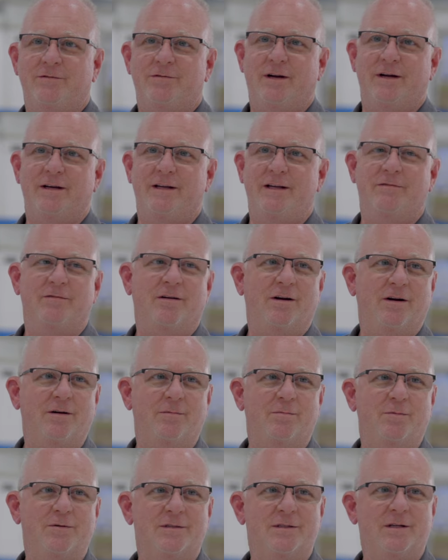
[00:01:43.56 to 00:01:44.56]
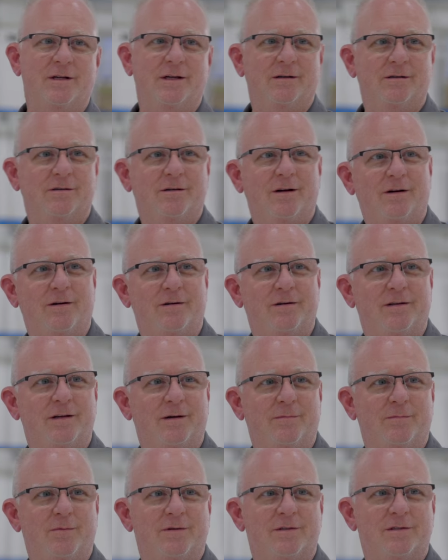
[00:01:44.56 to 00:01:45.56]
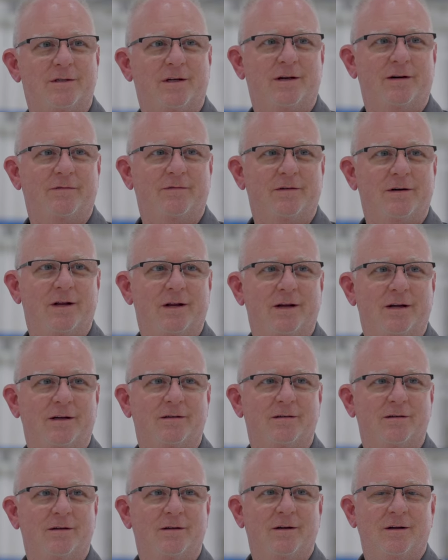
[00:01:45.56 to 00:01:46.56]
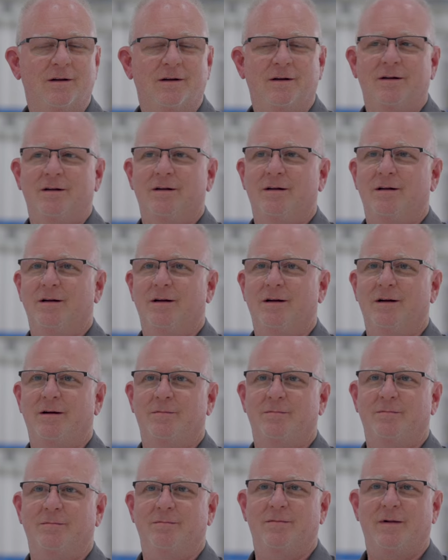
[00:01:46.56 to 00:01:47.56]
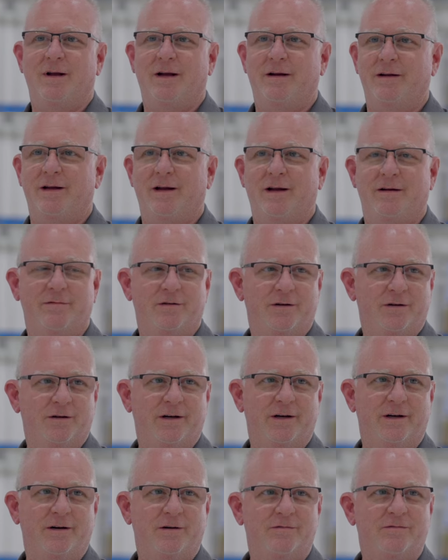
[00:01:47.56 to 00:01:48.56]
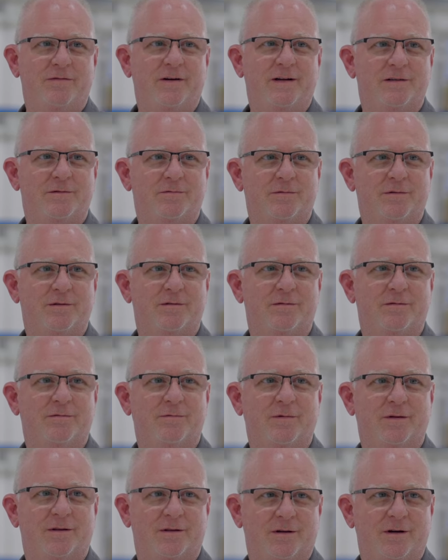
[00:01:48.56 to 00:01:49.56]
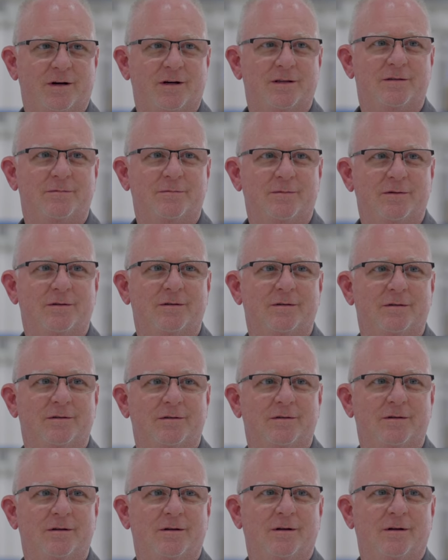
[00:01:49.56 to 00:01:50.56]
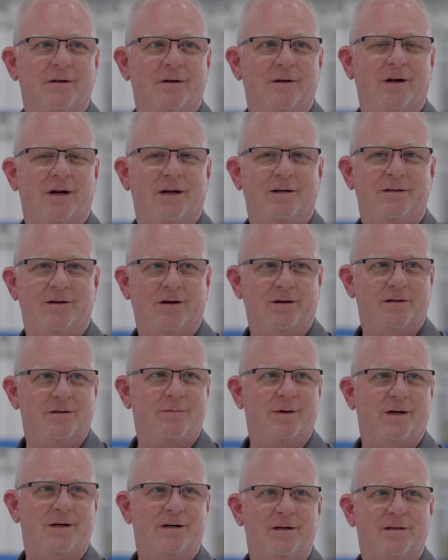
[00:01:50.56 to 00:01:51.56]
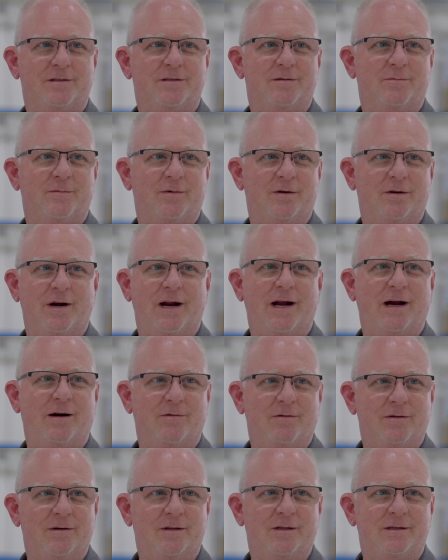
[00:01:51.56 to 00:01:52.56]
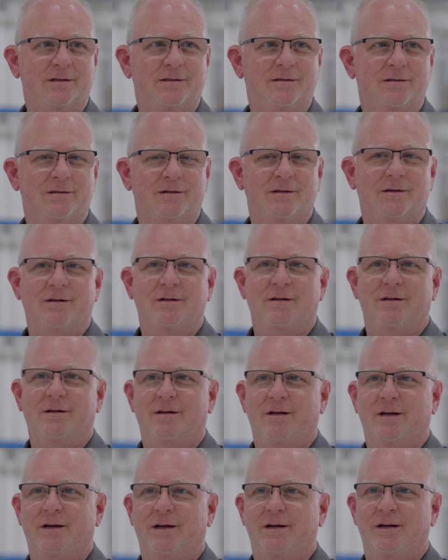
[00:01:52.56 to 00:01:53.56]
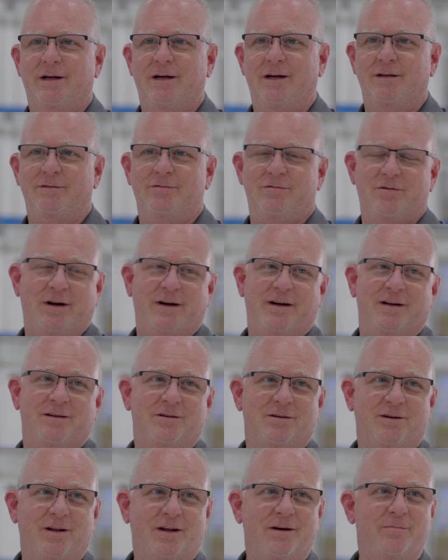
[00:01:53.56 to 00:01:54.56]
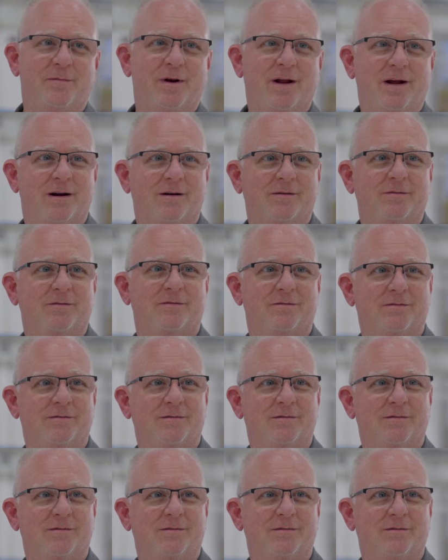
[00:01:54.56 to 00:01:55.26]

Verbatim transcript: I try to give 100%, 110% every day. Um, I, I, have a good interface with, with the customer. I talk to my customer hourly, and I try not to let them down.